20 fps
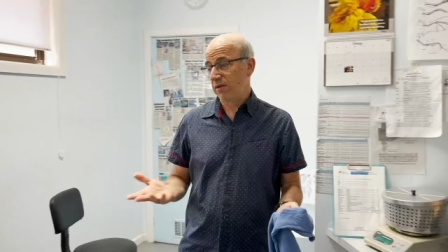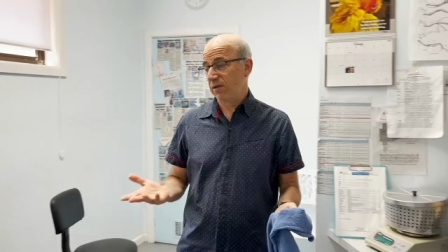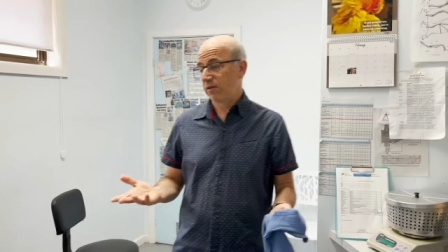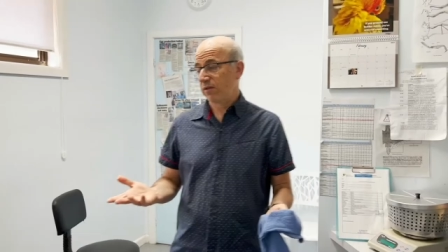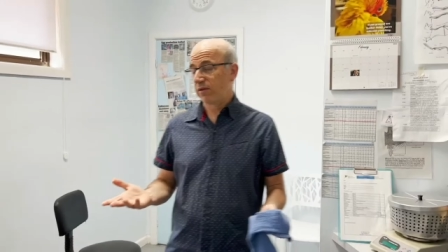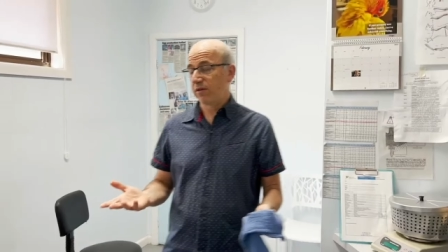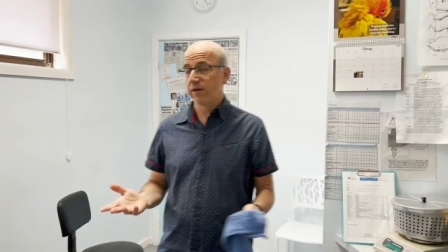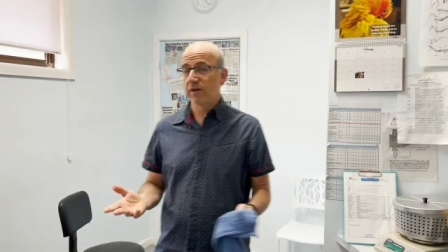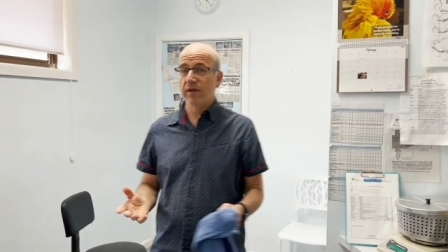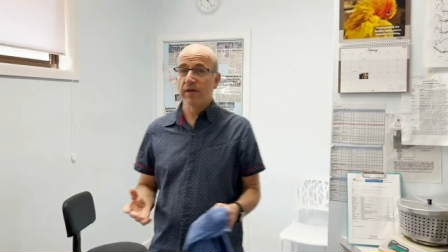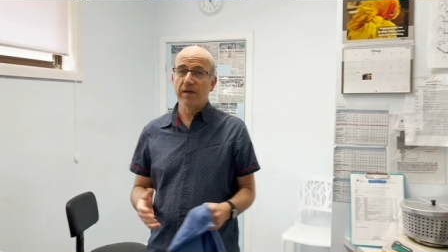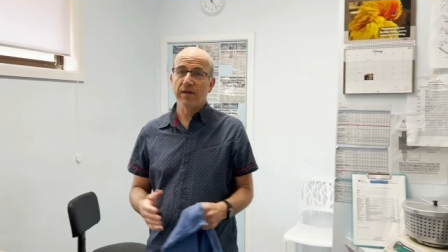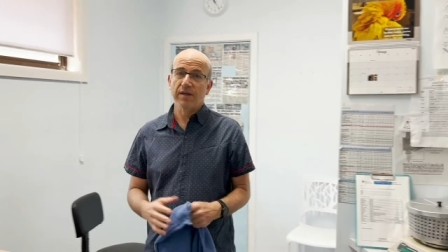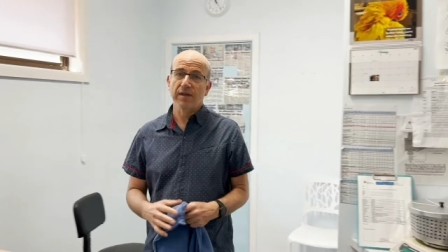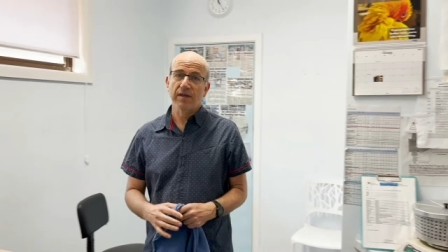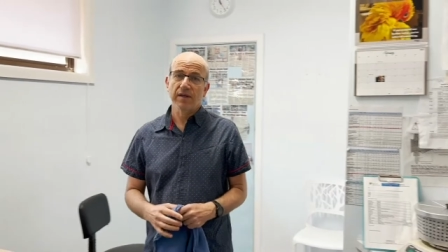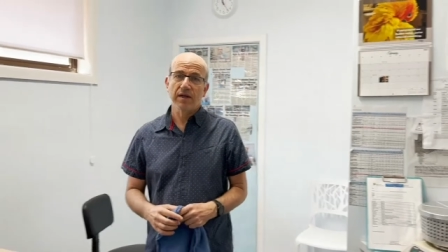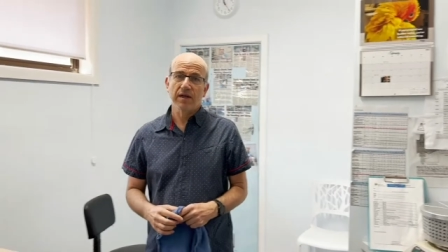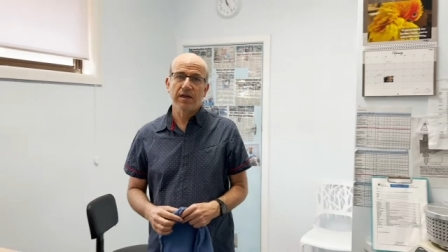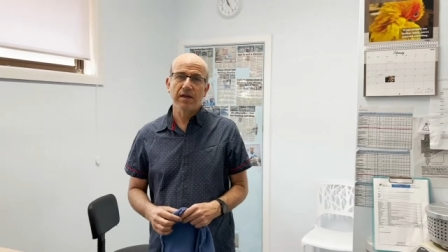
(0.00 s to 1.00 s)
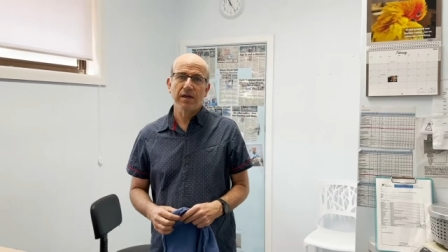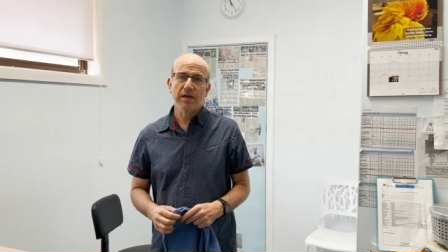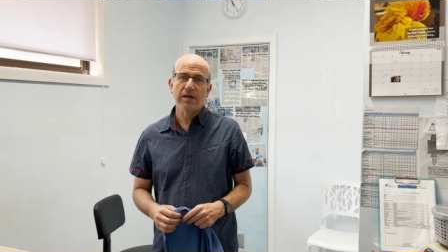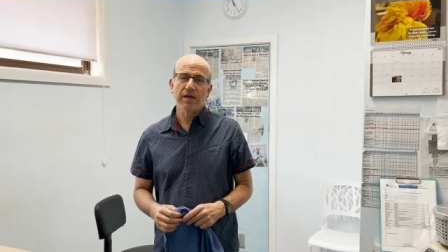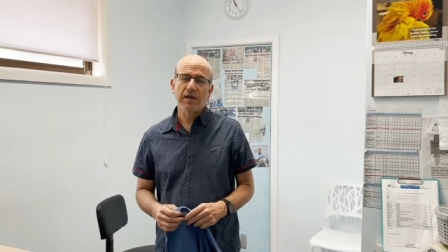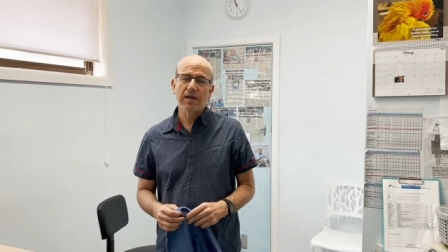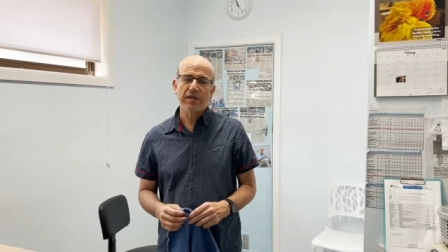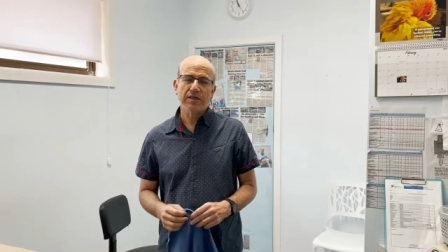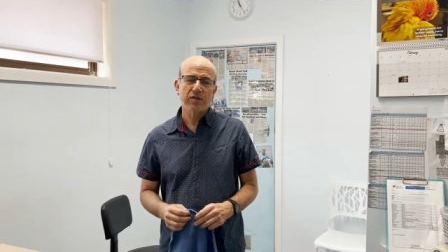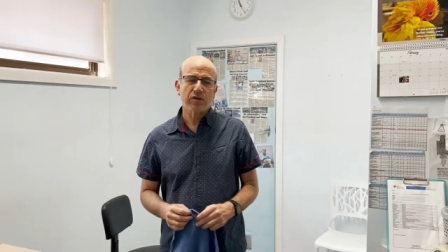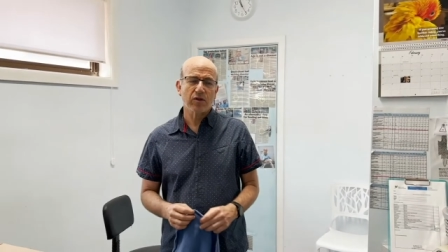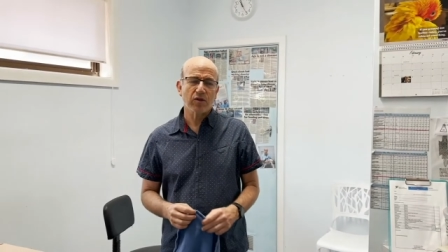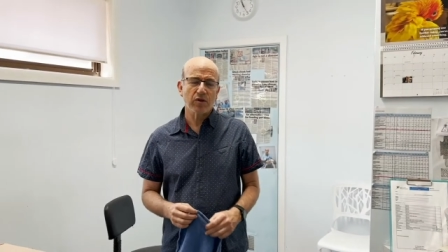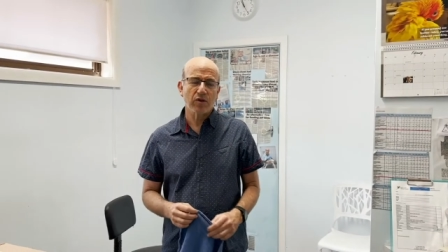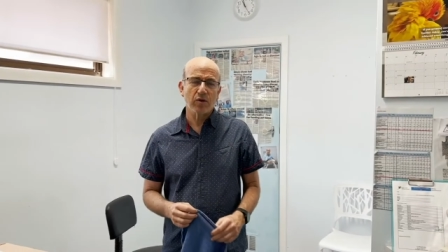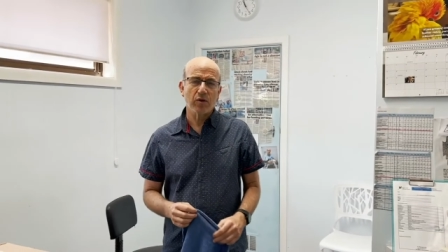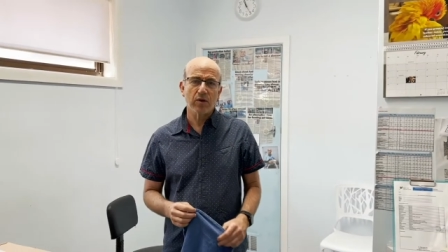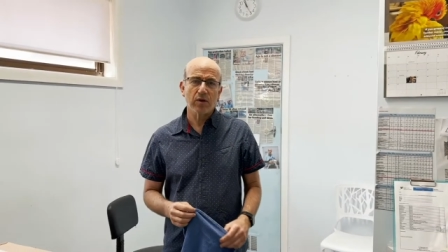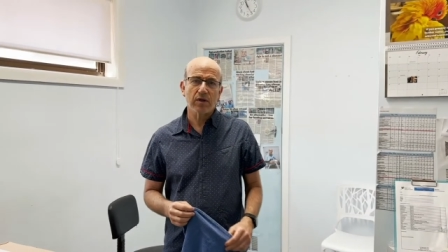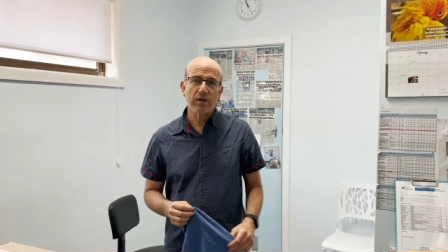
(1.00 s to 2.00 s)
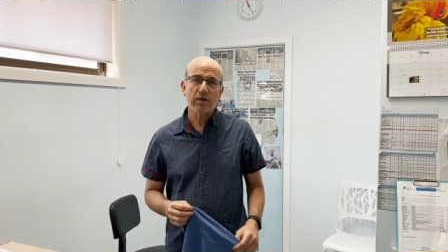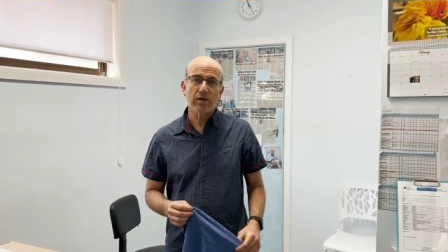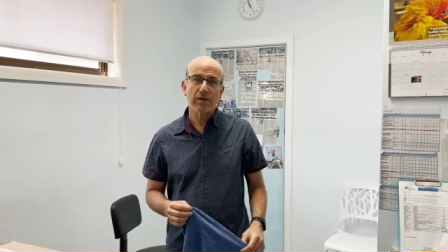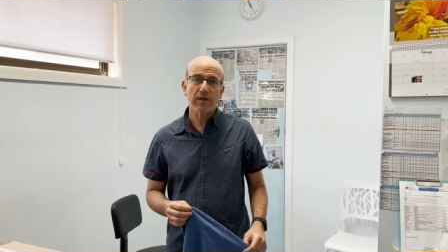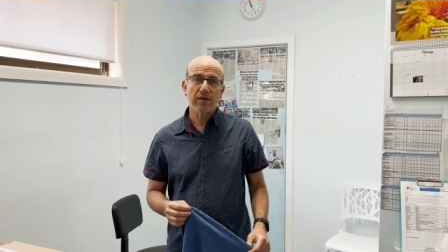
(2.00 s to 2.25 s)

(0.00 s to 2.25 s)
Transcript: Start again. It's the third,